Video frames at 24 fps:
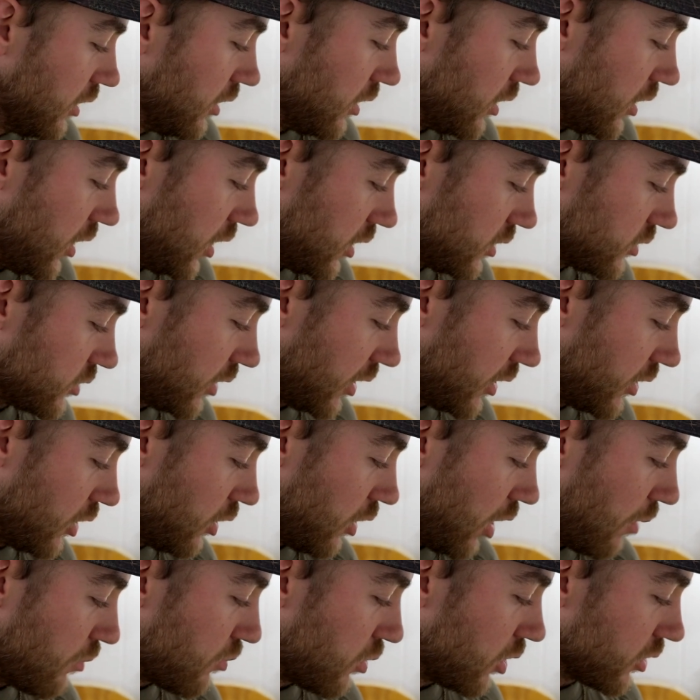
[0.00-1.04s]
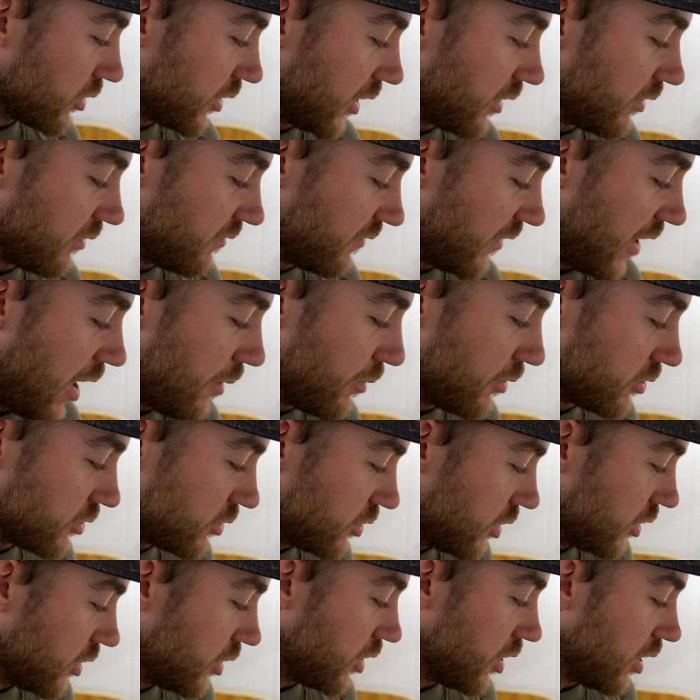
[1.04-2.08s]
So I know I broke down the fibers
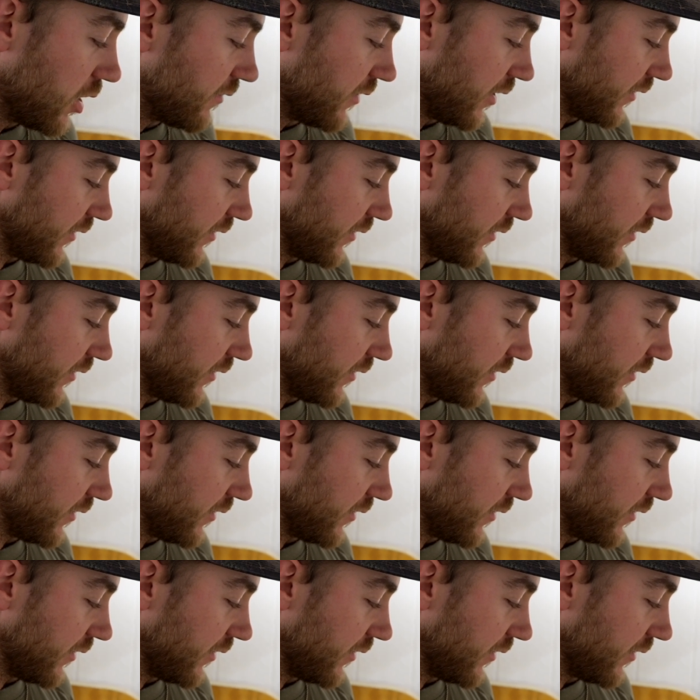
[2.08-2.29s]
good enough.